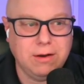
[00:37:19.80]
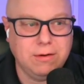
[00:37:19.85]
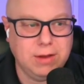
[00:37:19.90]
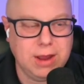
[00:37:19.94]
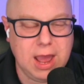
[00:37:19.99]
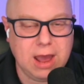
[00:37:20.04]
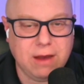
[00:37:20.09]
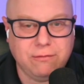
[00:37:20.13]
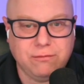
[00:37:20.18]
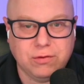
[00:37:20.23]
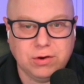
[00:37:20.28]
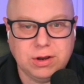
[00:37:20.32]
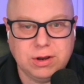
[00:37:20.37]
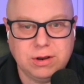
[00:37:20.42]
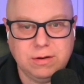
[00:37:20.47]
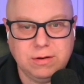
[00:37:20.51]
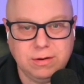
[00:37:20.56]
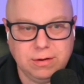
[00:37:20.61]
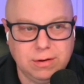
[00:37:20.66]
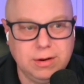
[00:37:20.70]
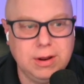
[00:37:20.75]

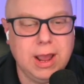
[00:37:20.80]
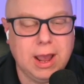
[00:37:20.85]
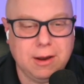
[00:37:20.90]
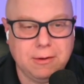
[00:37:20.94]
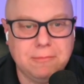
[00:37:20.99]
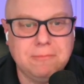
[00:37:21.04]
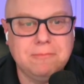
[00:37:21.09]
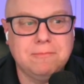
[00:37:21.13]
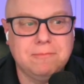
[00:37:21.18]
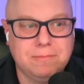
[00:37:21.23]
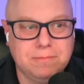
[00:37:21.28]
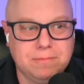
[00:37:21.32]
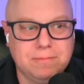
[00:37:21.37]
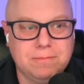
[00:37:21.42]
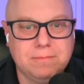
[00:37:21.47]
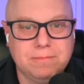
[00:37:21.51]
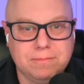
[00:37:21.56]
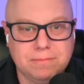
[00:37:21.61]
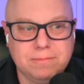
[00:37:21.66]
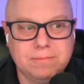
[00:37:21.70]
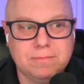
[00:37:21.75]
I don't want to
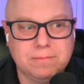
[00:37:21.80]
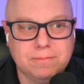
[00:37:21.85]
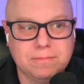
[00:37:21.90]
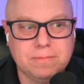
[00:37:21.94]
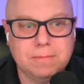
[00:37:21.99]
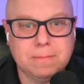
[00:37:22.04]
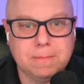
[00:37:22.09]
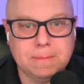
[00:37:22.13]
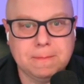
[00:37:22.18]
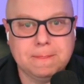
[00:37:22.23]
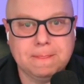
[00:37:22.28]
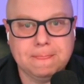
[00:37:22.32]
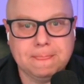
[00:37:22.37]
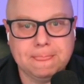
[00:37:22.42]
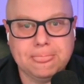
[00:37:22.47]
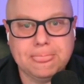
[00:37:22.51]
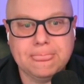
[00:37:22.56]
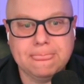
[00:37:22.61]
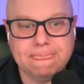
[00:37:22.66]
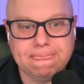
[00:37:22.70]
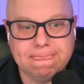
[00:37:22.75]
lose that
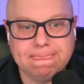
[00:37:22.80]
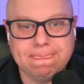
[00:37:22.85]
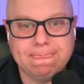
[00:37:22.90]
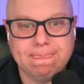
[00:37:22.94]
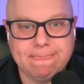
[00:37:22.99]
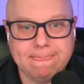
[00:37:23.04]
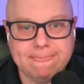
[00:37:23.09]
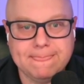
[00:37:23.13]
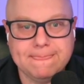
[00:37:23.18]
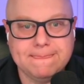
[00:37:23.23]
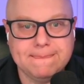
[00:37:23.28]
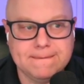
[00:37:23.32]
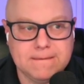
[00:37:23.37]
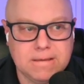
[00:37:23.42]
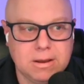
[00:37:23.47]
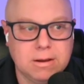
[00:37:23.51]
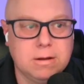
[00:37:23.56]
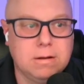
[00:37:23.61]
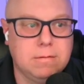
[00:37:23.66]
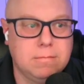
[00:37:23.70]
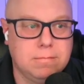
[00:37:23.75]
commercial lead that may come
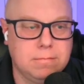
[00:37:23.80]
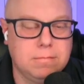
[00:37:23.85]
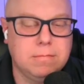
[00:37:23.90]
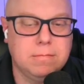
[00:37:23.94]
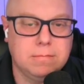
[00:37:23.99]
in.